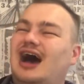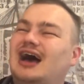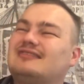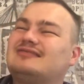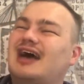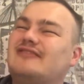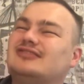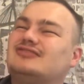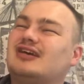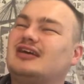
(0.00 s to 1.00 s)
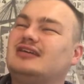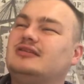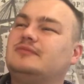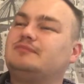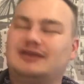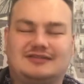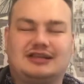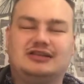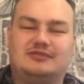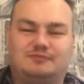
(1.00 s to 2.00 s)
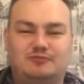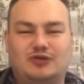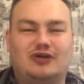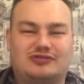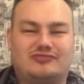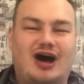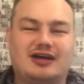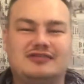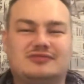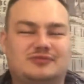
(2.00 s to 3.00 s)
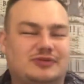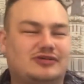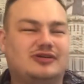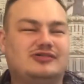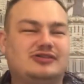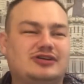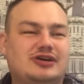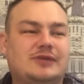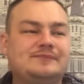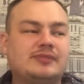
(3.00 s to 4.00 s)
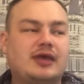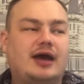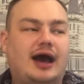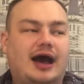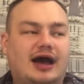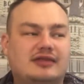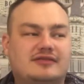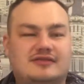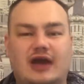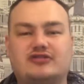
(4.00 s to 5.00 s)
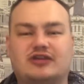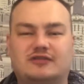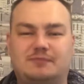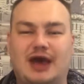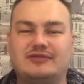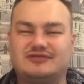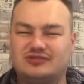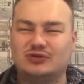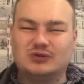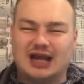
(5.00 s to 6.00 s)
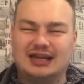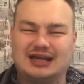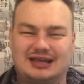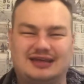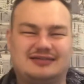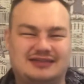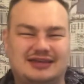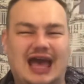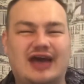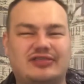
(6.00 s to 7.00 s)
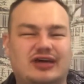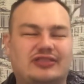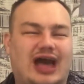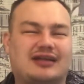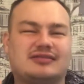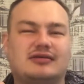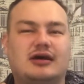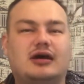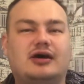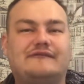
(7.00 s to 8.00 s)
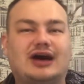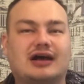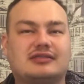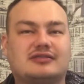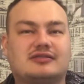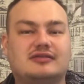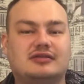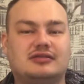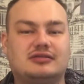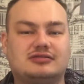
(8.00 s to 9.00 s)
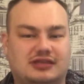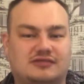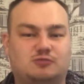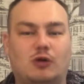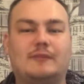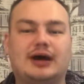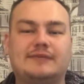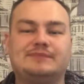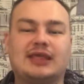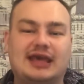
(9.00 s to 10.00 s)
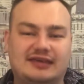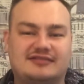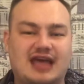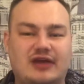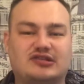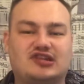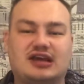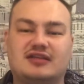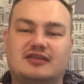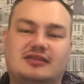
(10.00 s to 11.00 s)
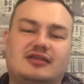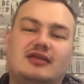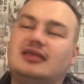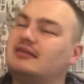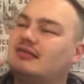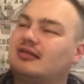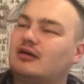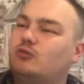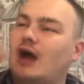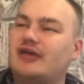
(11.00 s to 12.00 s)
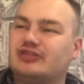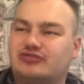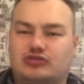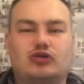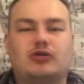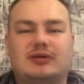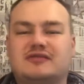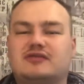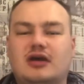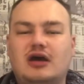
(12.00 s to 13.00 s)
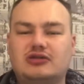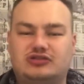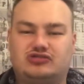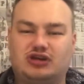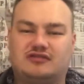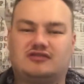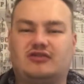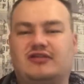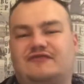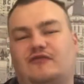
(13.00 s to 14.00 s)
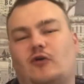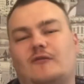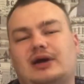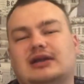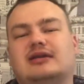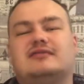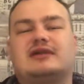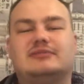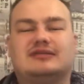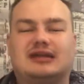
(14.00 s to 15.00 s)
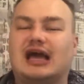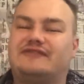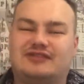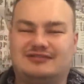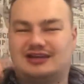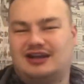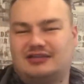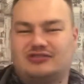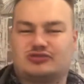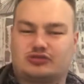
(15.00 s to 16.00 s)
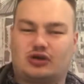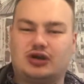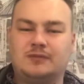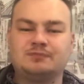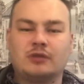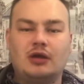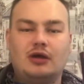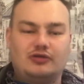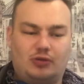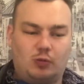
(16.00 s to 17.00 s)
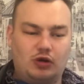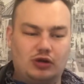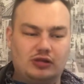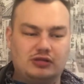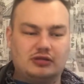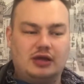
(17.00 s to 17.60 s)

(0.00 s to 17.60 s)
Sarah Jane basically learns Rani's returned here, and Sarah Jane's parents do kind of click together that this woman is Sarah Jane, and there's this like weather storm as the trickster is forming and is coming to life and is going to destroy the world.